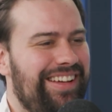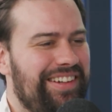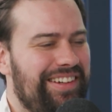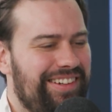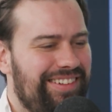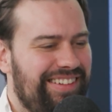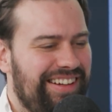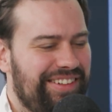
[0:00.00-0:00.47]

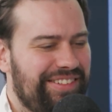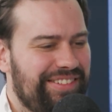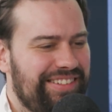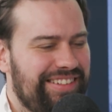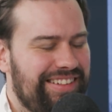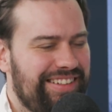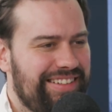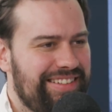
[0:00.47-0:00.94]

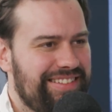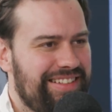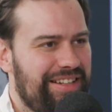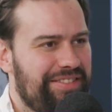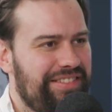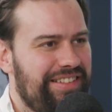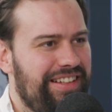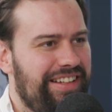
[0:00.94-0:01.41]
around
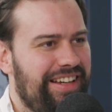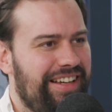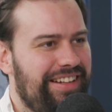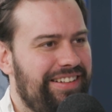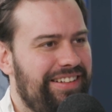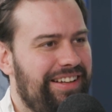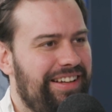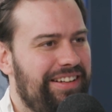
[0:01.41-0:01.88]
safety
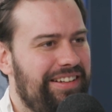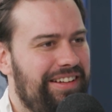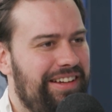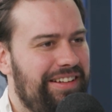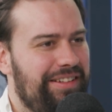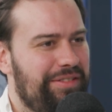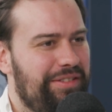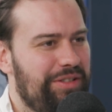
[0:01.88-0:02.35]
and
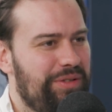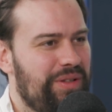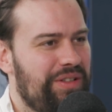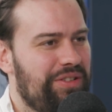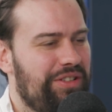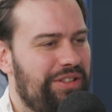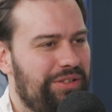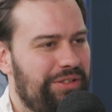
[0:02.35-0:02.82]

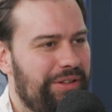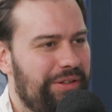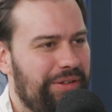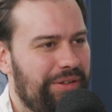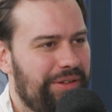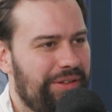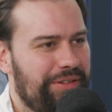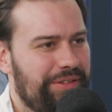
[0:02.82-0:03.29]
efficiency.
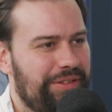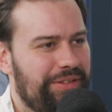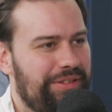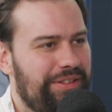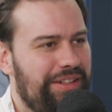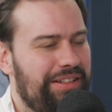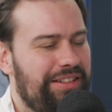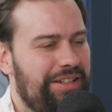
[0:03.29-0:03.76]
So
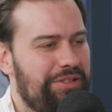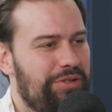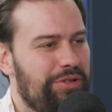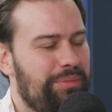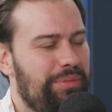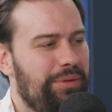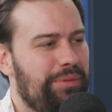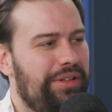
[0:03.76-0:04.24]
that
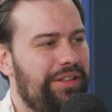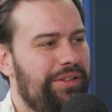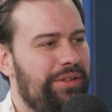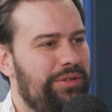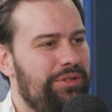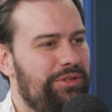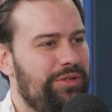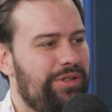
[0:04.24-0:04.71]
should be well
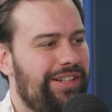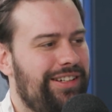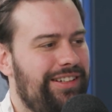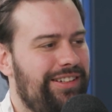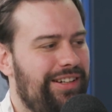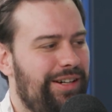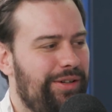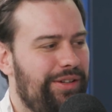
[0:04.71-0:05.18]
known to
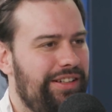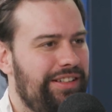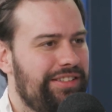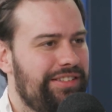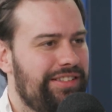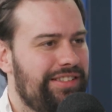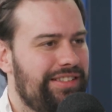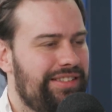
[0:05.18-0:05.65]
our
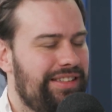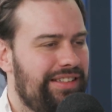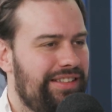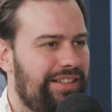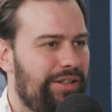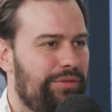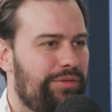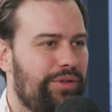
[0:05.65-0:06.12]
listeners.
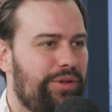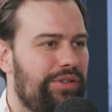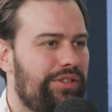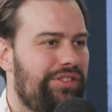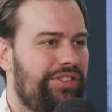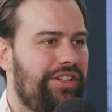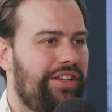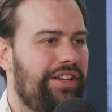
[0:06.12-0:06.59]
And of
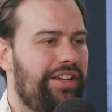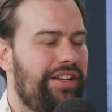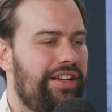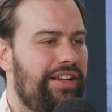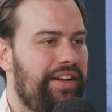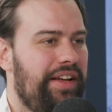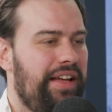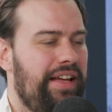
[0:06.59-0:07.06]
course,
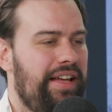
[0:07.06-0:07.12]
why